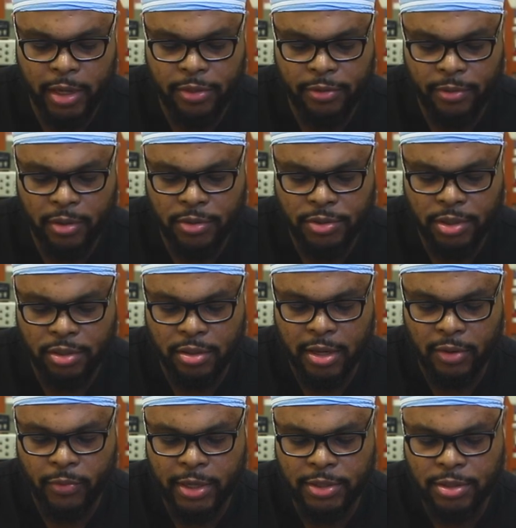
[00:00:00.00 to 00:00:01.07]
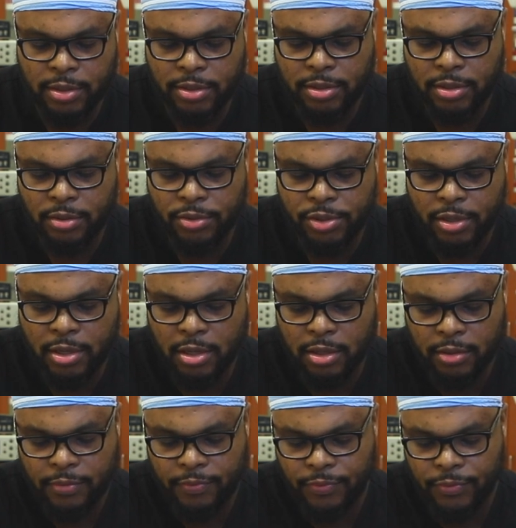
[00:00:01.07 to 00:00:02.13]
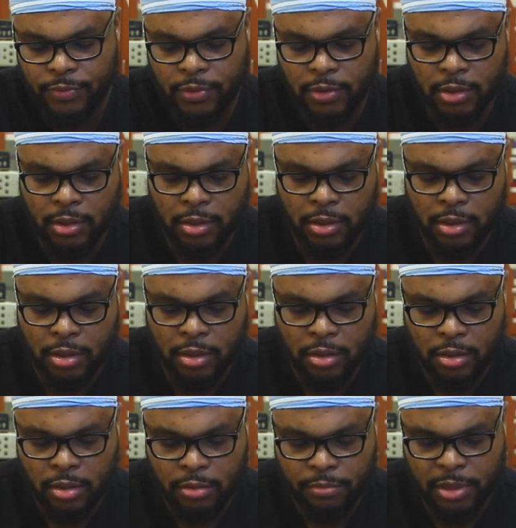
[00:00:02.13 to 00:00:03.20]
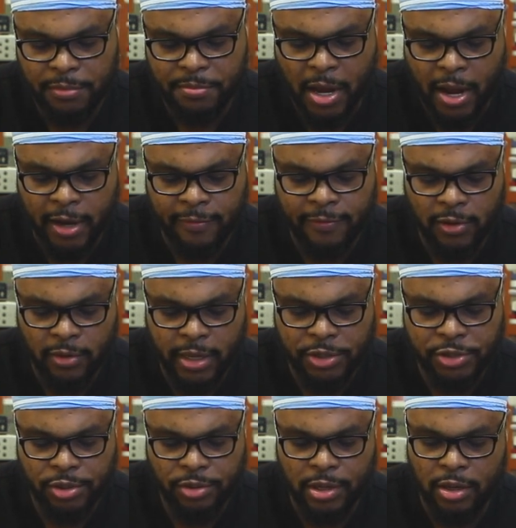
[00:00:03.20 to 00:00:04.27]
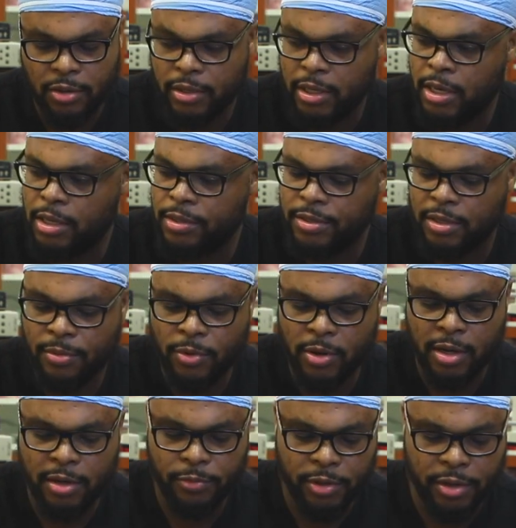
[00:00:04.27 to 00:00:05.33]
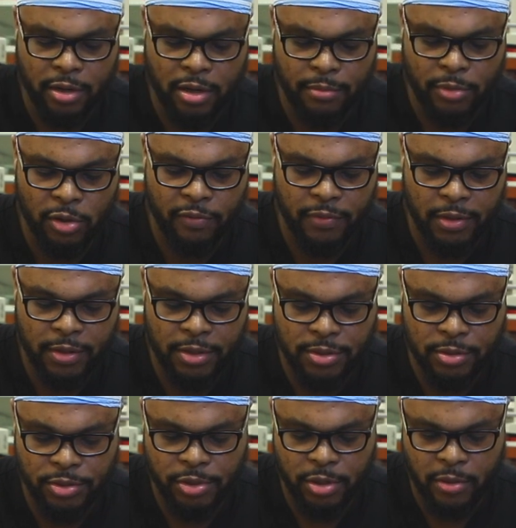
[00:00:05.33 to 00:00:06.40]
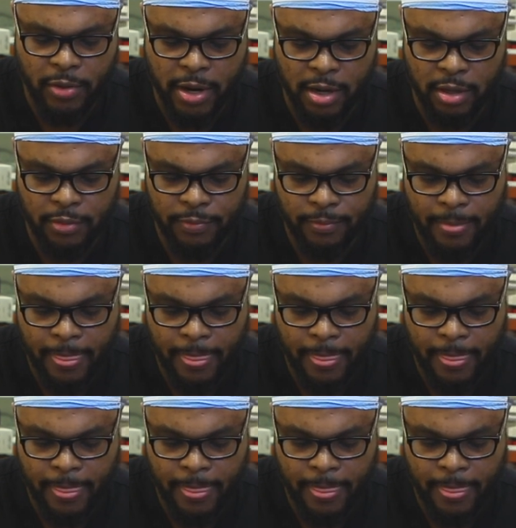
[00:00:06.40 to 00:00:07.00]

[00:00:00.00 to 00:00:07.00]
way through so you're not wasting suture. Be mindful that you don't hit someone when you're moving the suture around